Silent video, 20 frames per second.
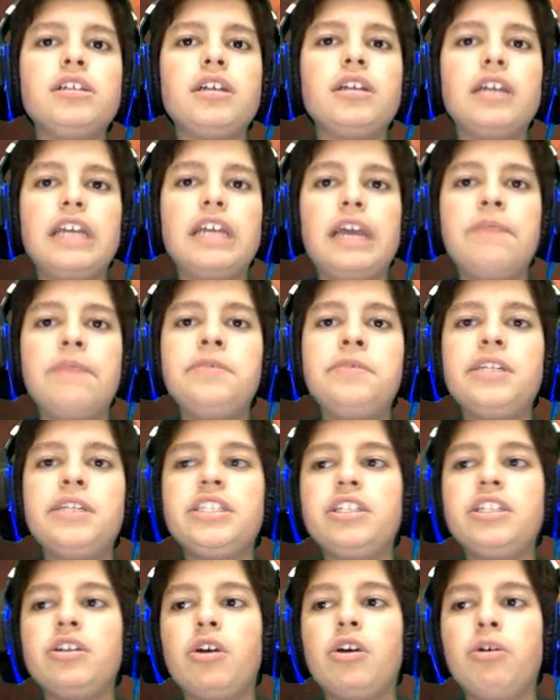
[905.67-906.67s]

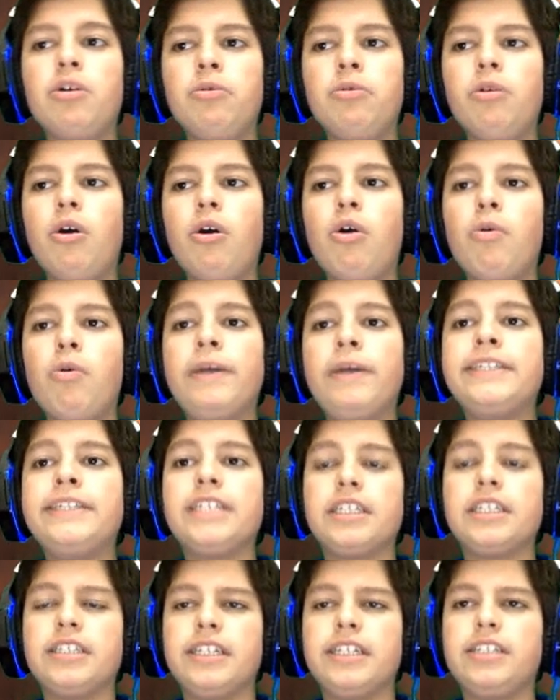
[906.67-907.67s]
MTGO always
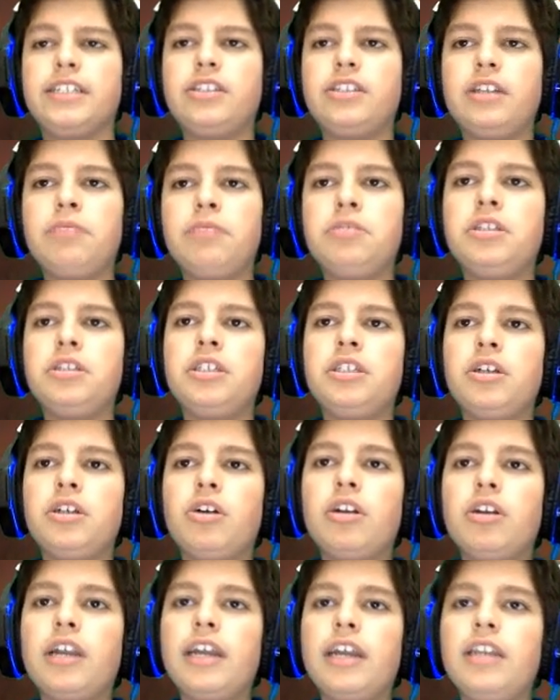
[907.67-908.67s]
exists. MTG
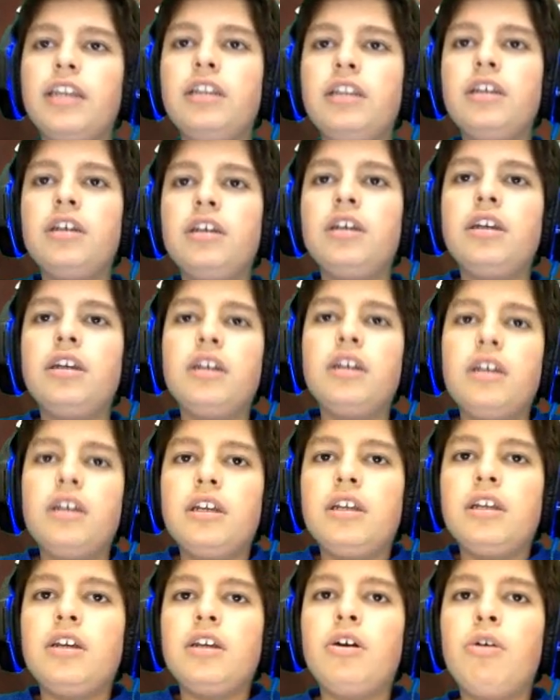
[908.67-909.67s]
Online
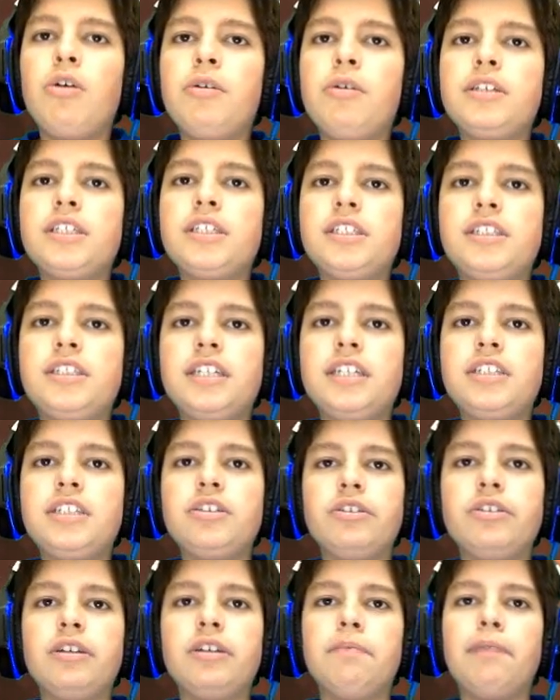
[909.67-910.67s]
always exists, so
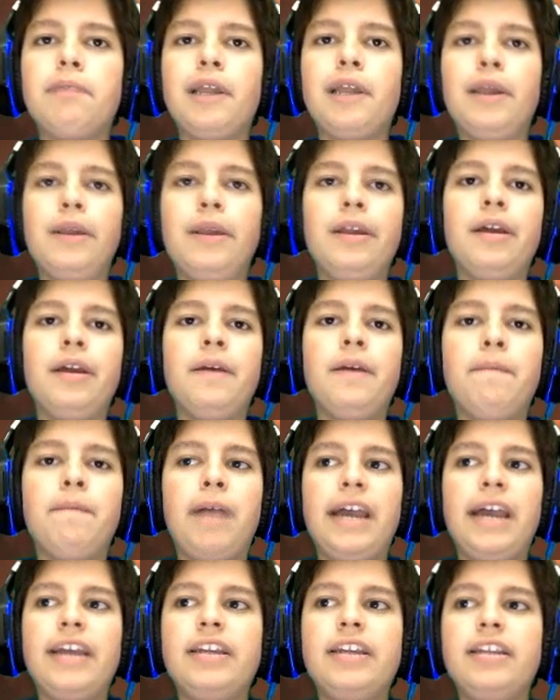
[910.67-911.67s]
you can play
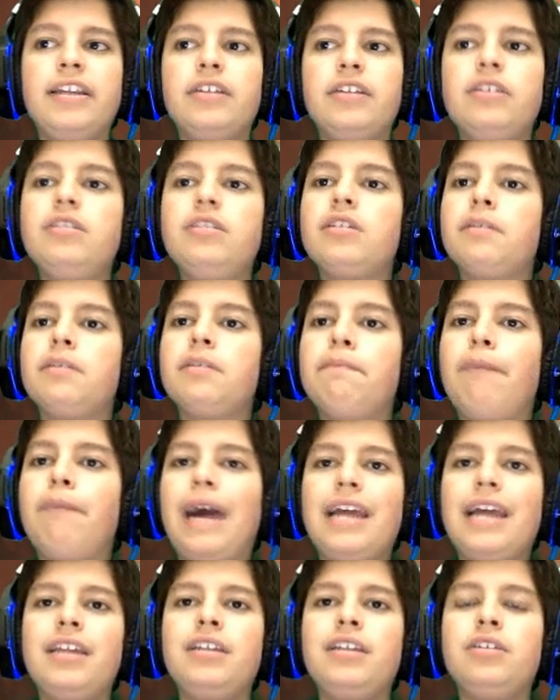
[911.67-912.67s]
Pioneer. You can buy
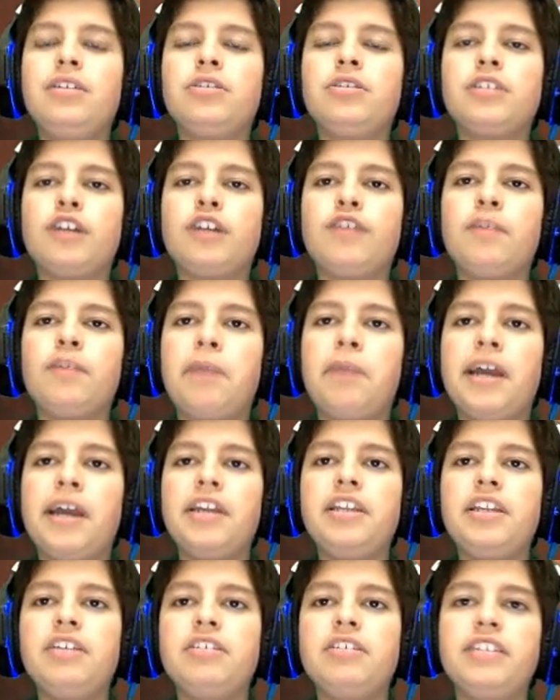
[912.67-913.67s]
yourself a
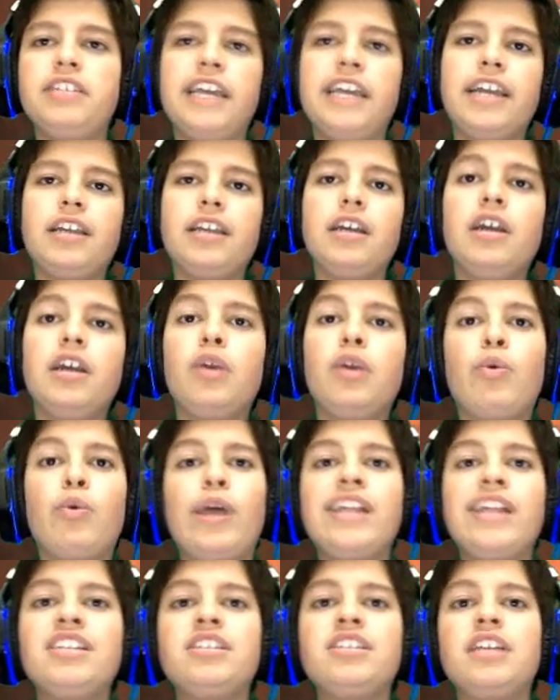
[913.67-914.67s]
Pioneer deck,
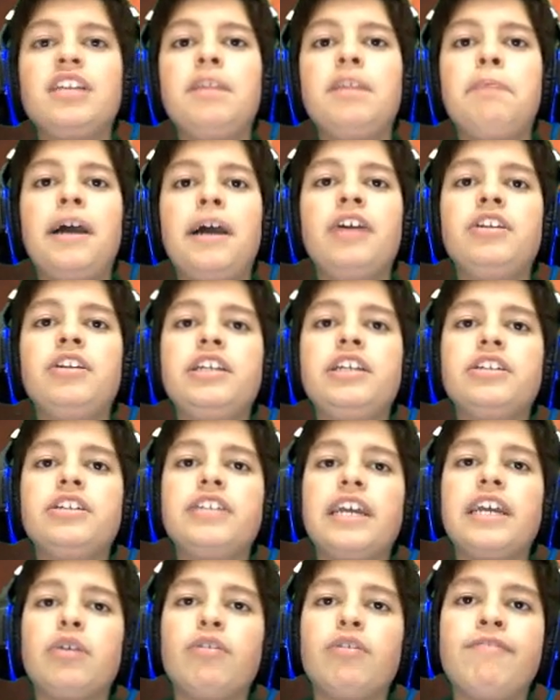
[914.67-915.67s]
rent a Pioneer
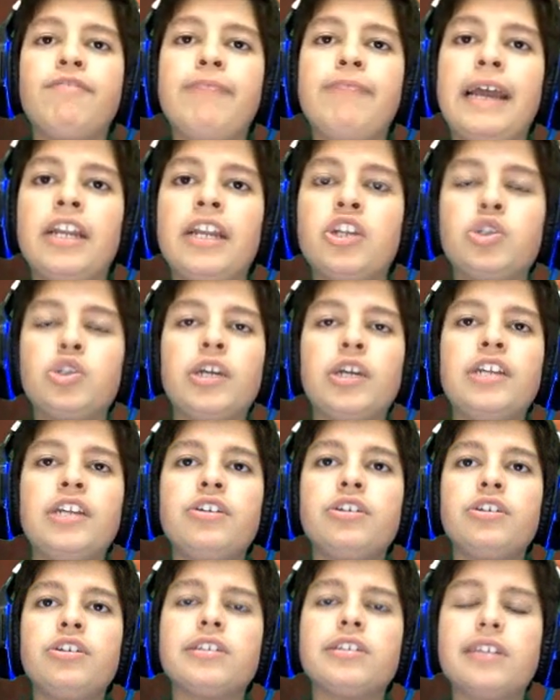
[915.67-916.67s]
deck with mana
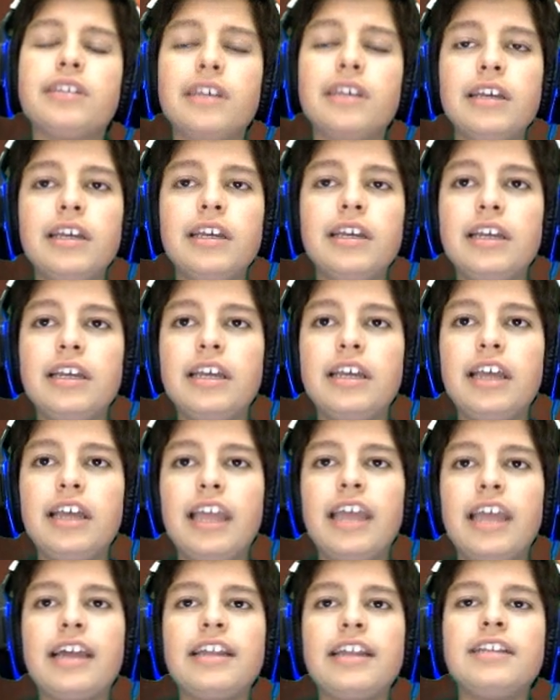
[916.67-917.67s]
traders,
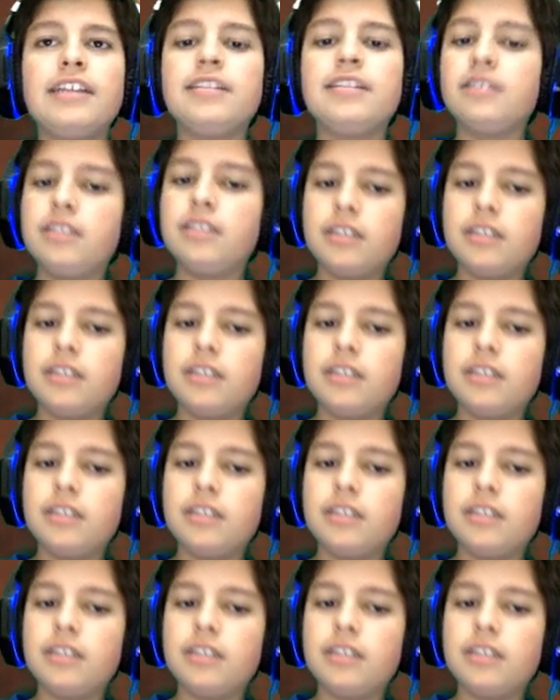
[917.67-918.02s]
and